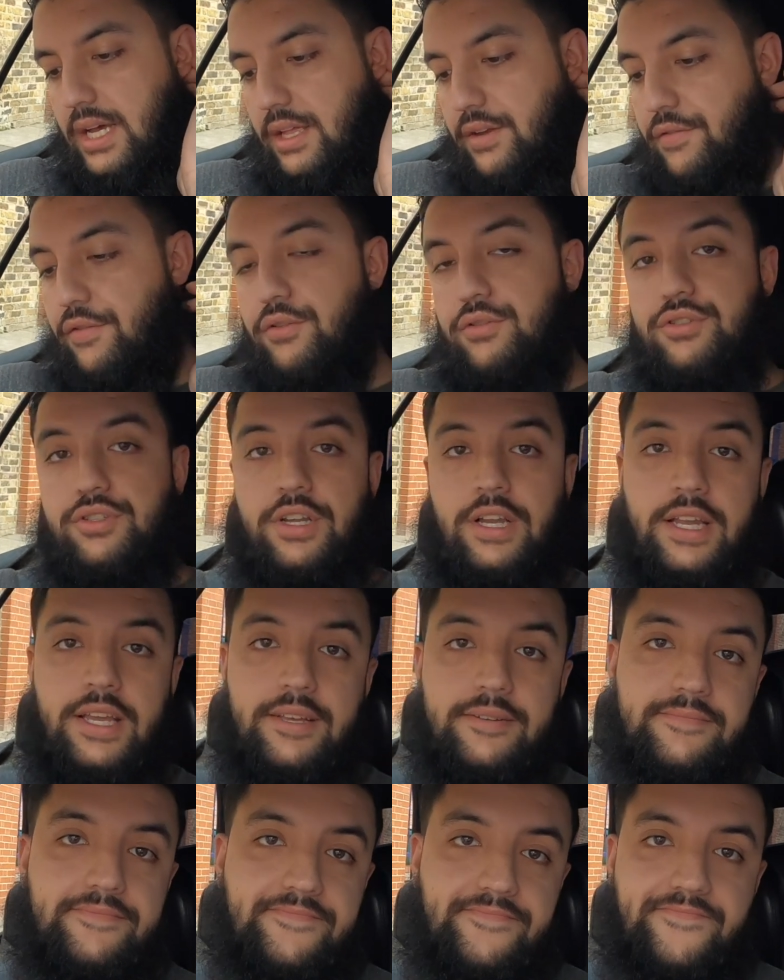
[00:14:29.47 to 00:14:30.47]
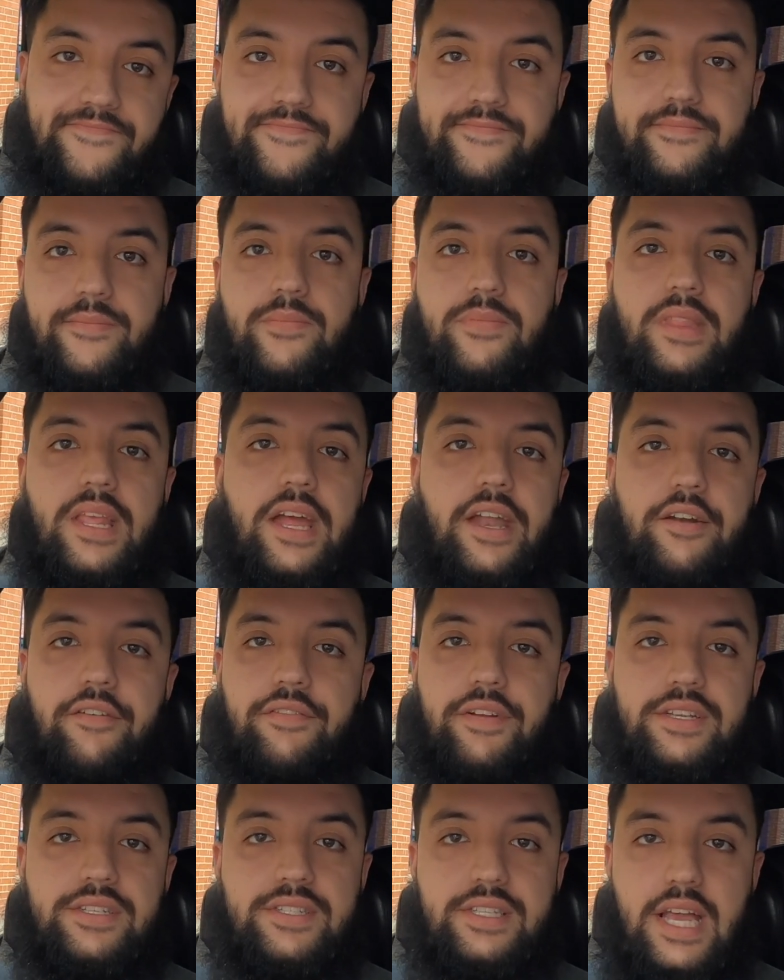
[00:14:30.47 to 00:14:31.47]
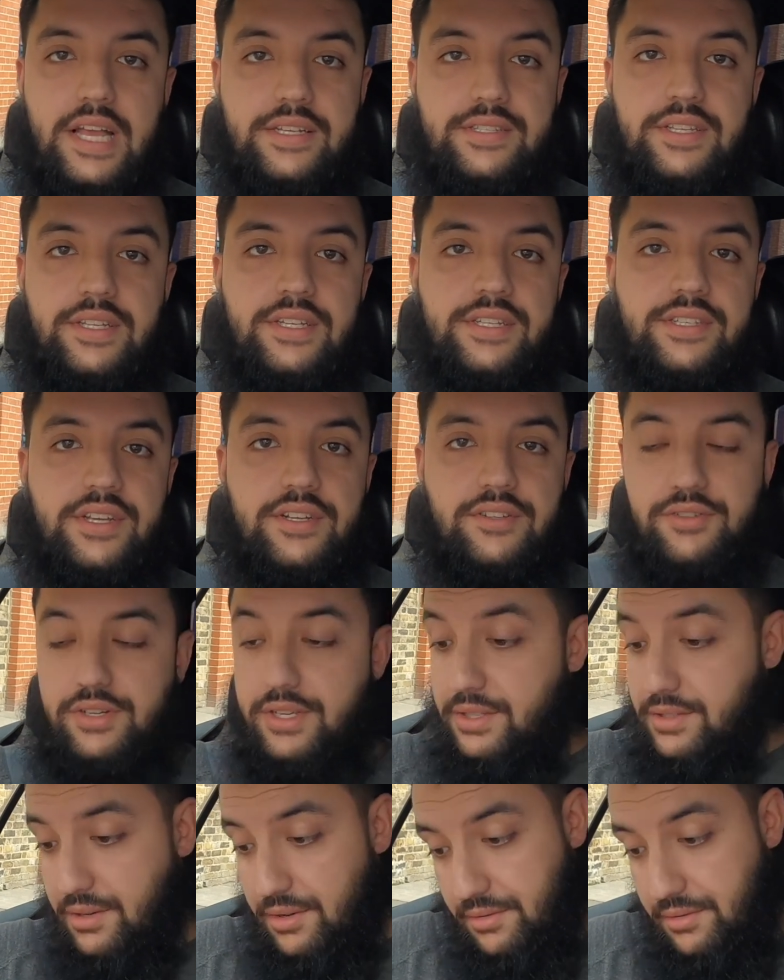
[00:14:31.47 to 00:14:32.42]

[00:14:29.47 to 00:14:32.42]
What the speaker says: Unfortunately, everything's taxed in this country,